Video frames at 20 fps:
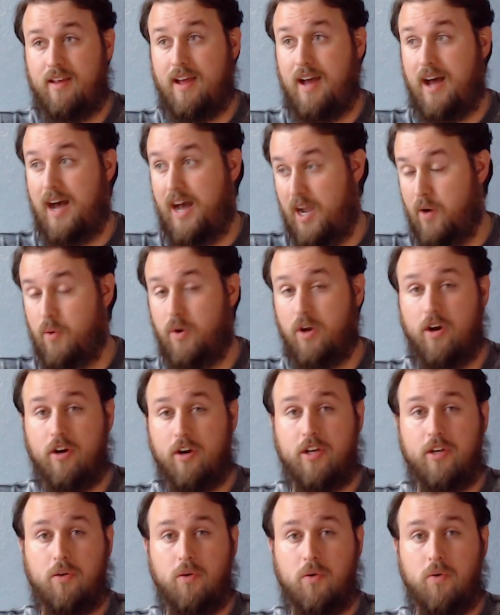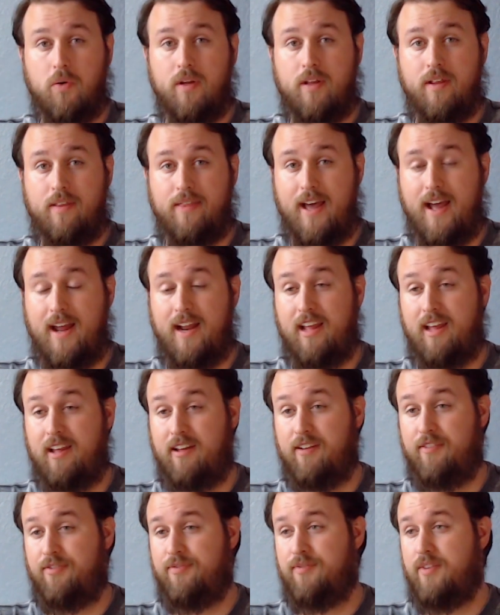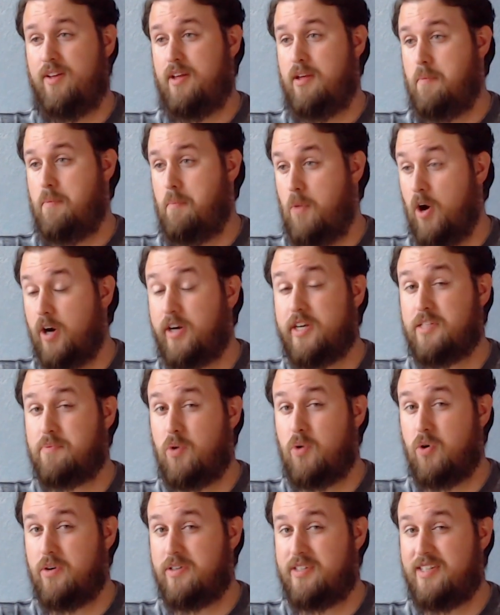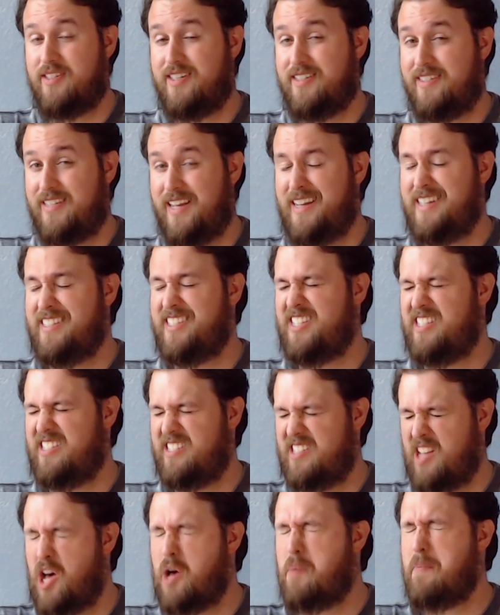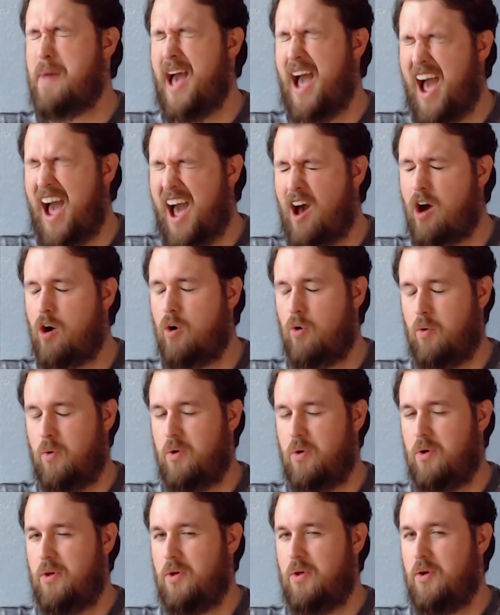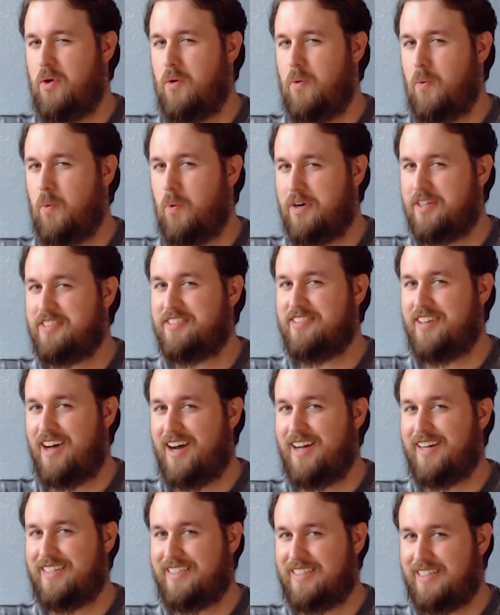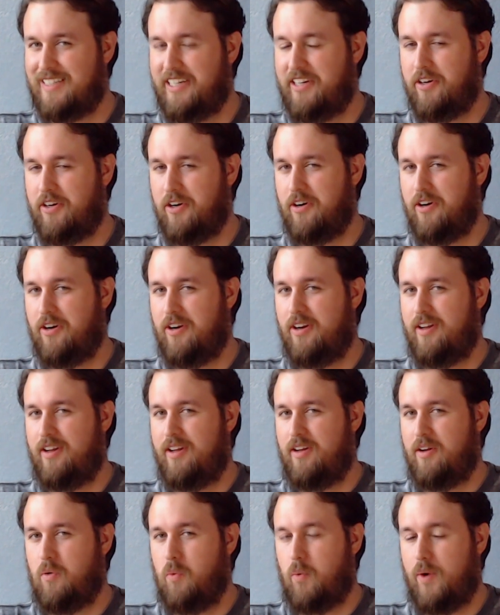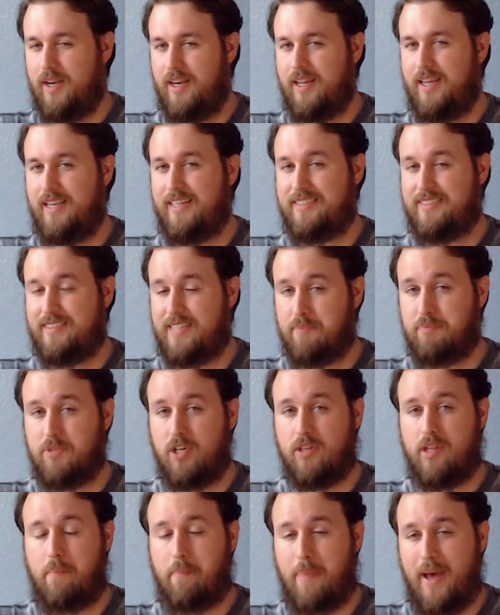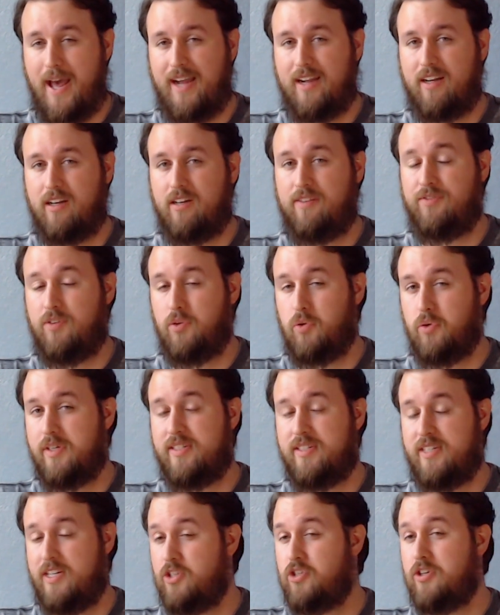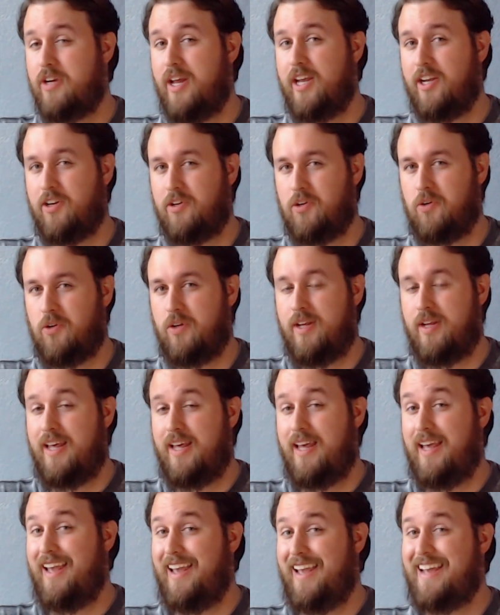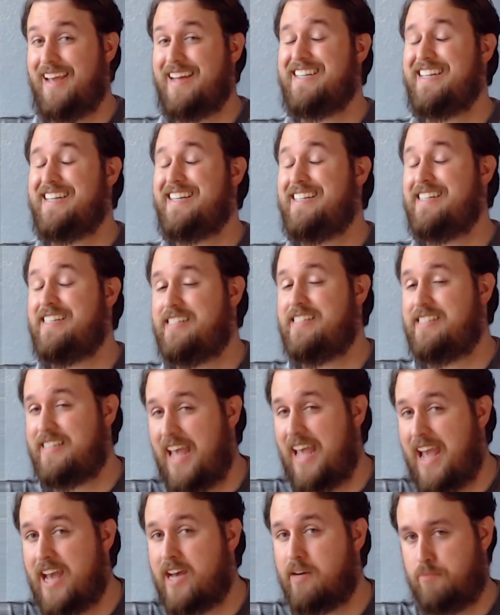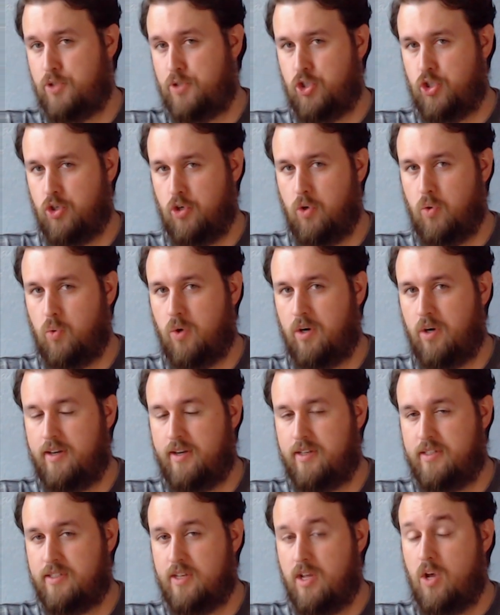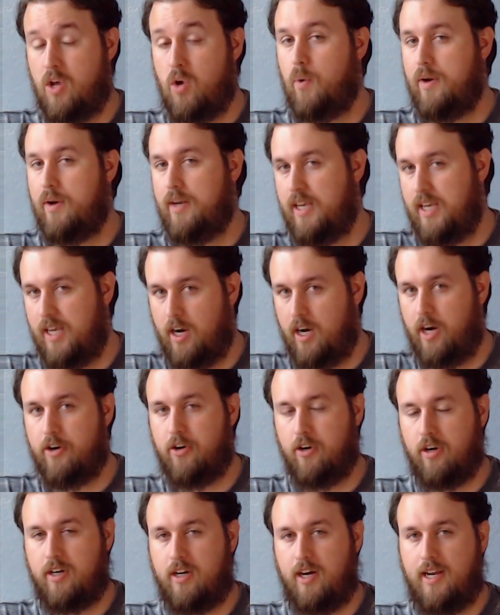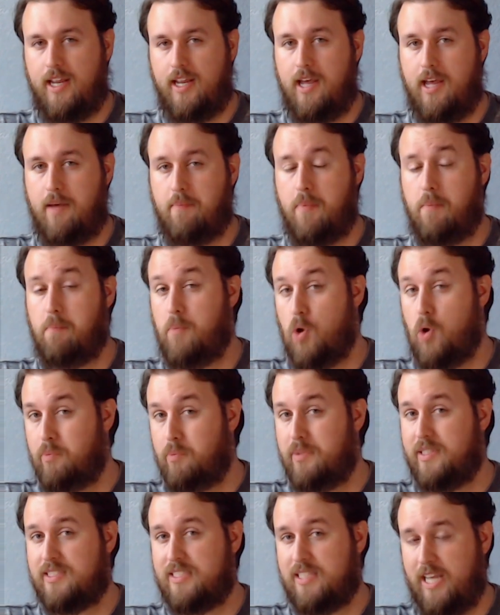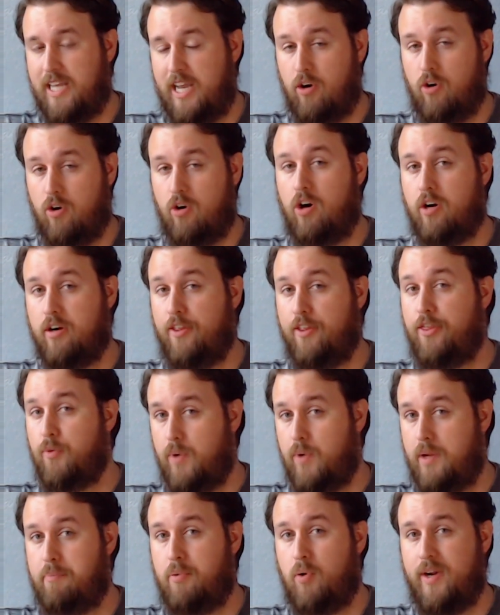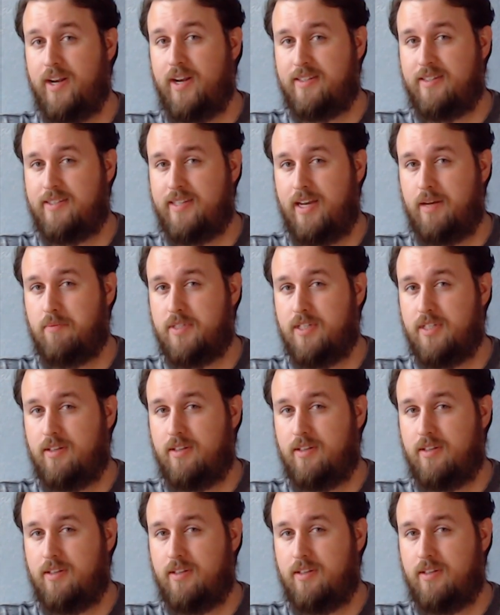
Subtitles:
I would argue that if Marcus Morris's intent somehow was not clear when he stepped on the back of Luka's injured ankle, it damn sure was when he undercut him moments later on a three-point attempt.